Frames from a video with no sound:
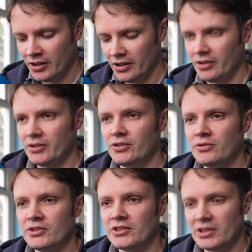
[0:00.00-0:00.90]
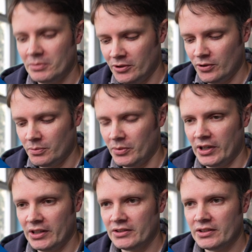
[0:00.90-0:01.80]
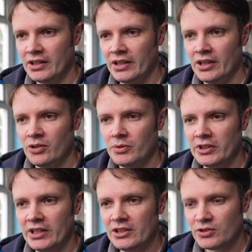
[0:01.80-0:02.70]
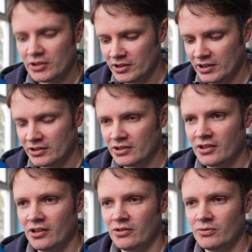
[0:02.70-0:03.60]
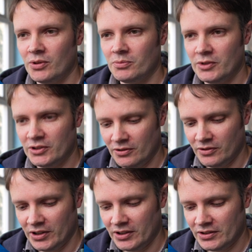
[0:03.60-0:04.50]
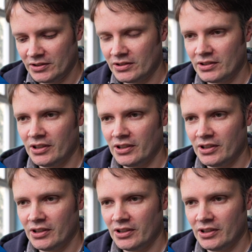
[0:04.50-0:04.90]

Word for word: uh, using the CPU a bit be interesting to know when we do this.